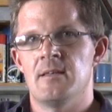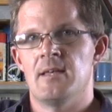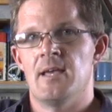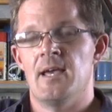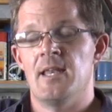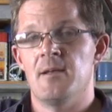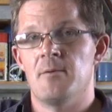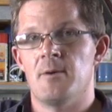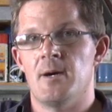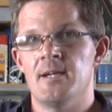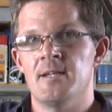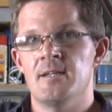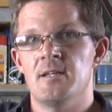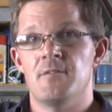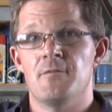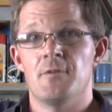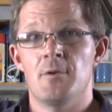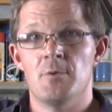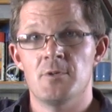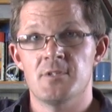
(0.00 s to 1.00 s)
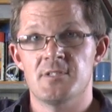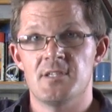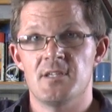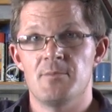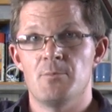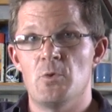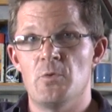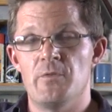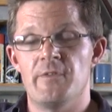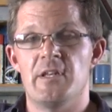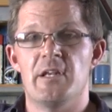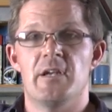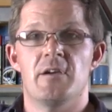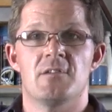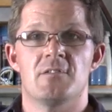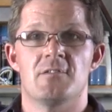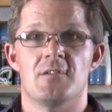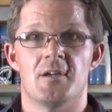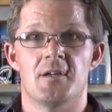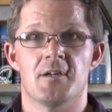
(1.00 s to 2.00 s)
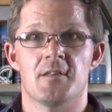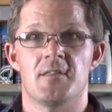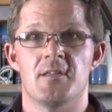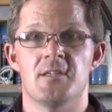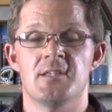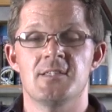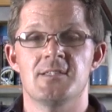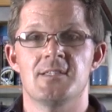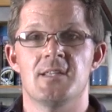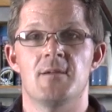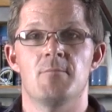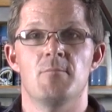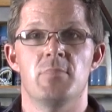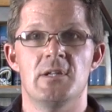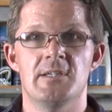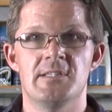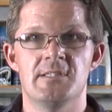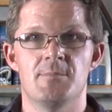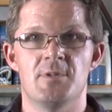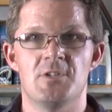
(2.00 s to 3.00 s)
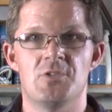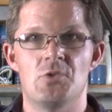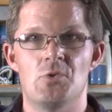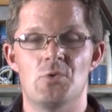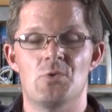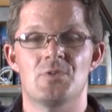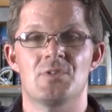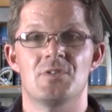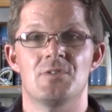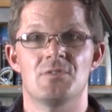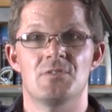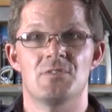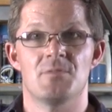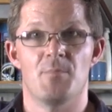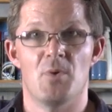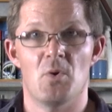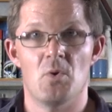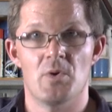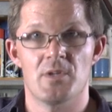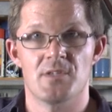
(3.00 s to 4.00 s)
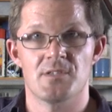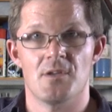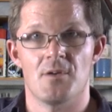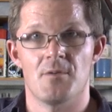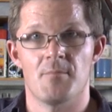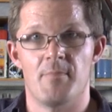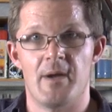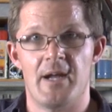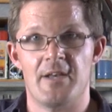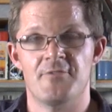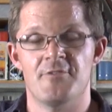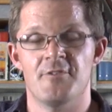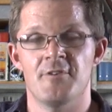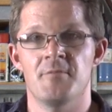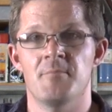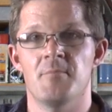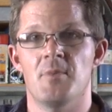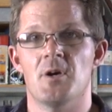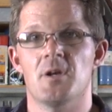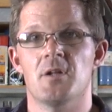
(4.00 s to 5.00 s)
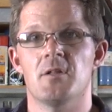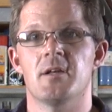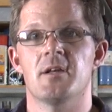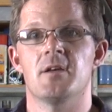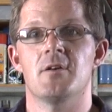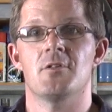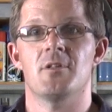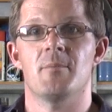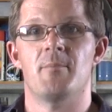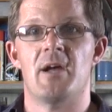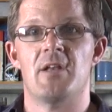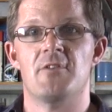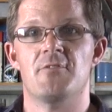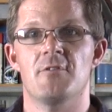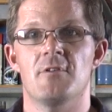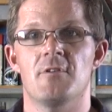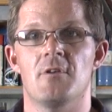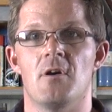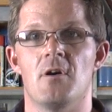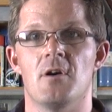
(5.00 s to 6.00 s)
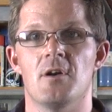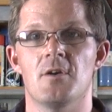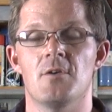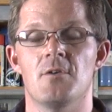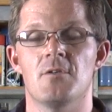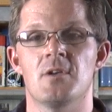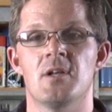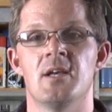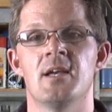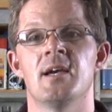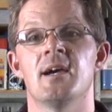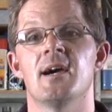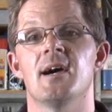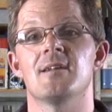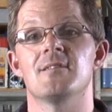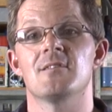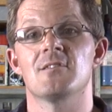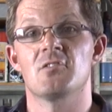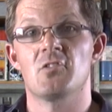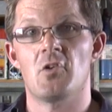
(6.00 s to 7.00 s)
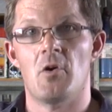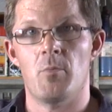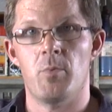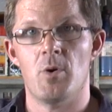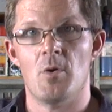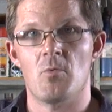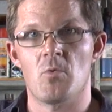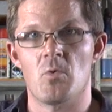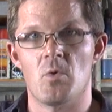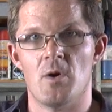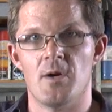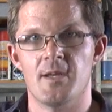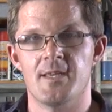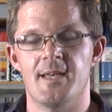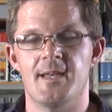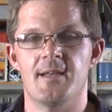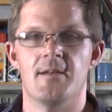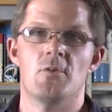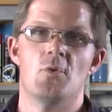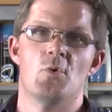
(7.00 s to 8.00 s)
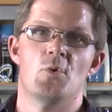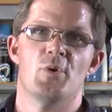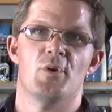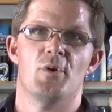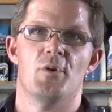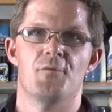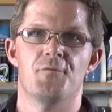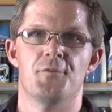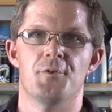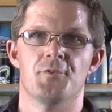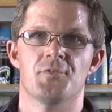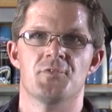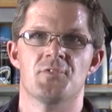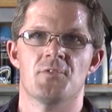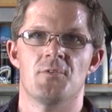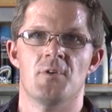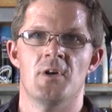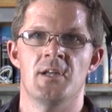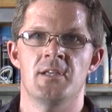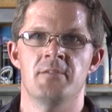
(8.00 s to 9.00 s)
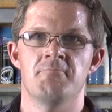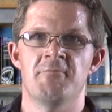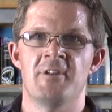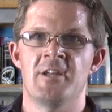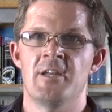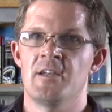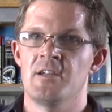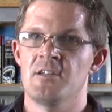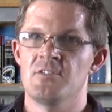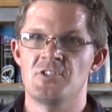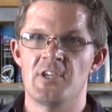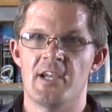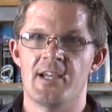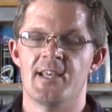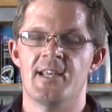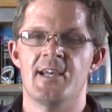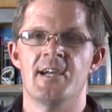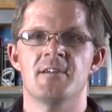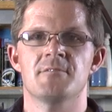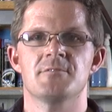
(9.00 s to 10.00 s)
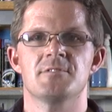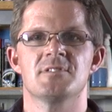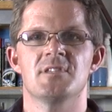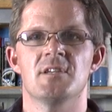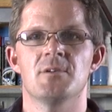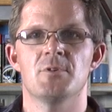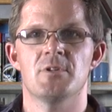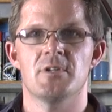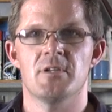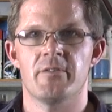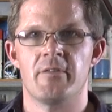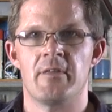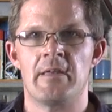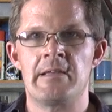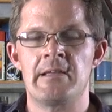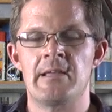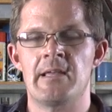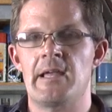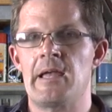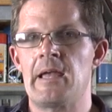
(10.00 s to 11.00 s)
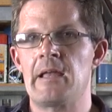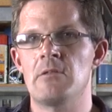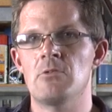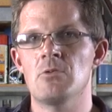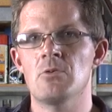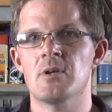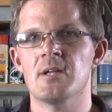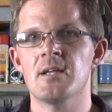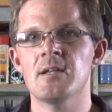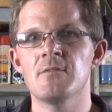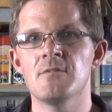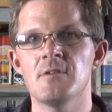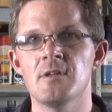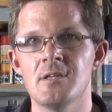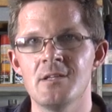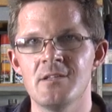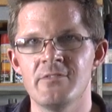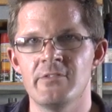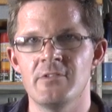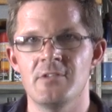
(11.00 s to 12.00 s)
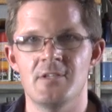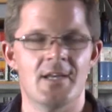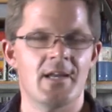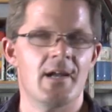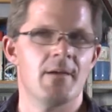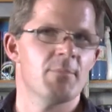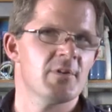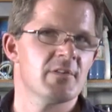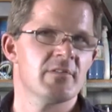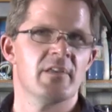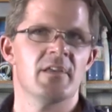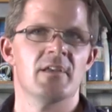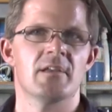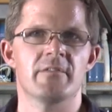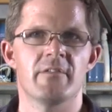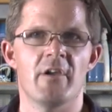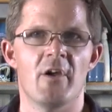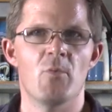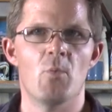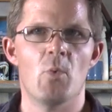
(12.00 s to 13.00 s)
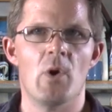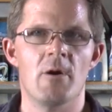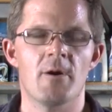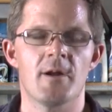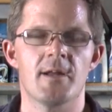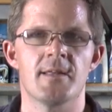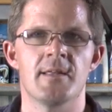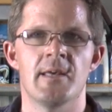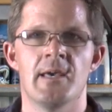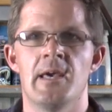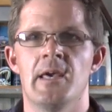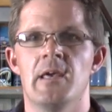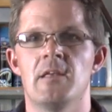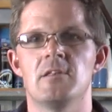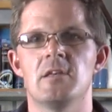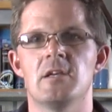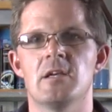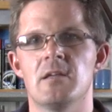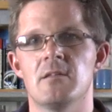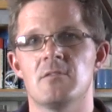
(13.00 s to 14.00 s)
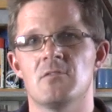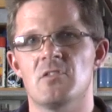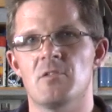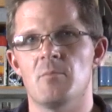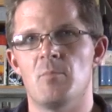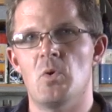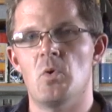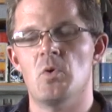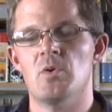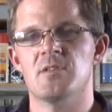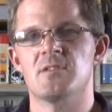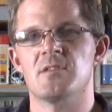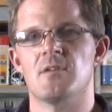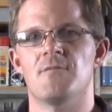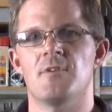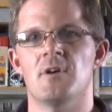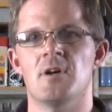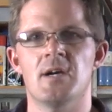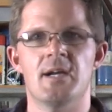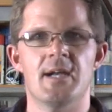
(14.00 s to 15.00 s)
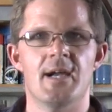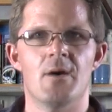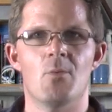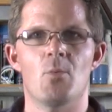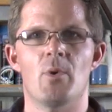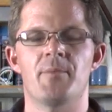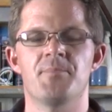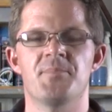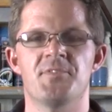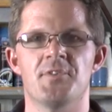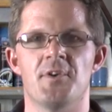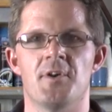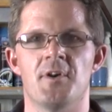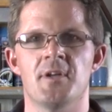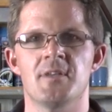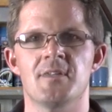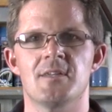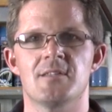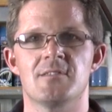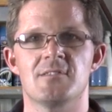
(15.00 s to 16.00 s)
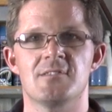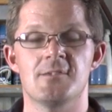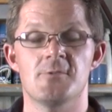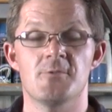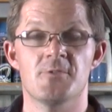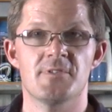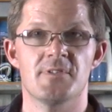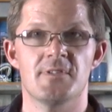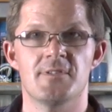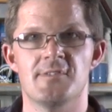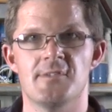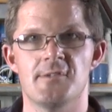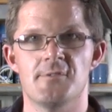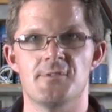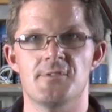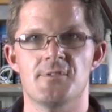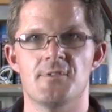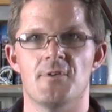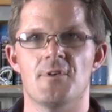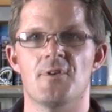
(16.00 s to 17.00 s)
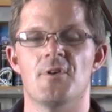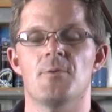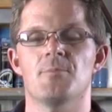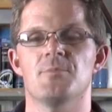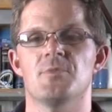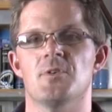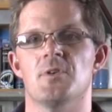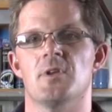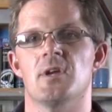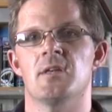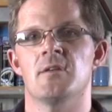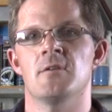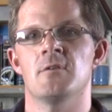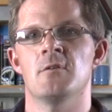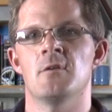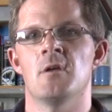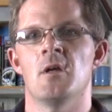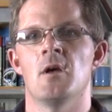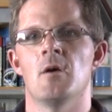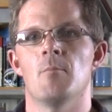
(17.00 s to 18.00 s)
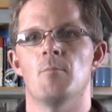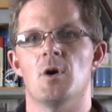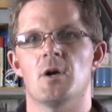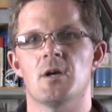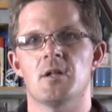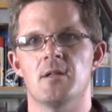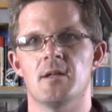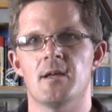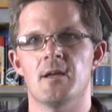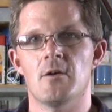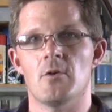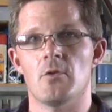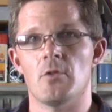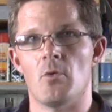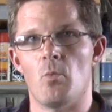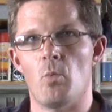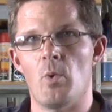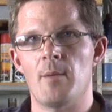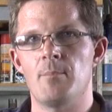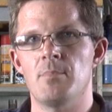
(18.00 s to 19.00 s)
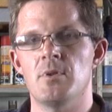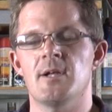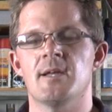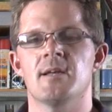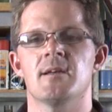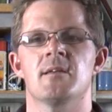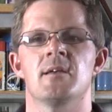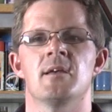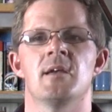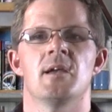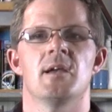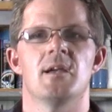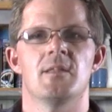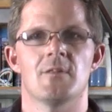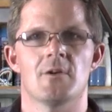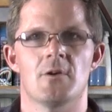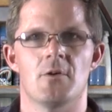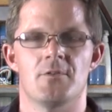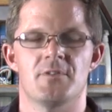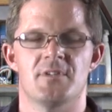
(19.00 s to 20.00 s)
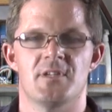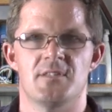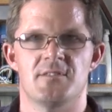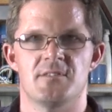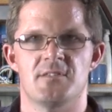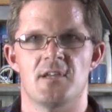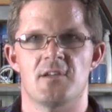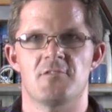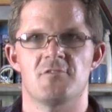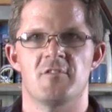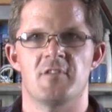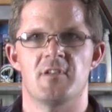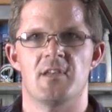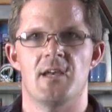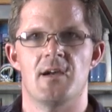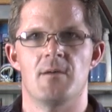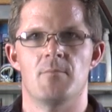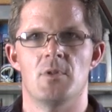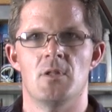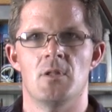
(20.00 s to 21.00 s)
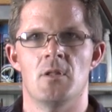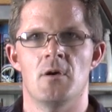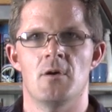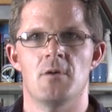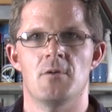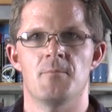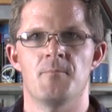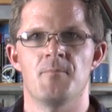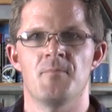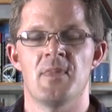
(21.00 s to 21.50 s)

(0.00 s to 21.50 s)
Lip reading: Anyway, if you want to see more videos like this, then please be sure to support us on Patreon by clicking on the Patreon icon at the top right hand corner of your screen. Check it out, see what you think, and look, if it isn't your cup of tea, don't worry. You can support us via our website at seriouslyseries.com.au by clicking on the web link in the content section down below.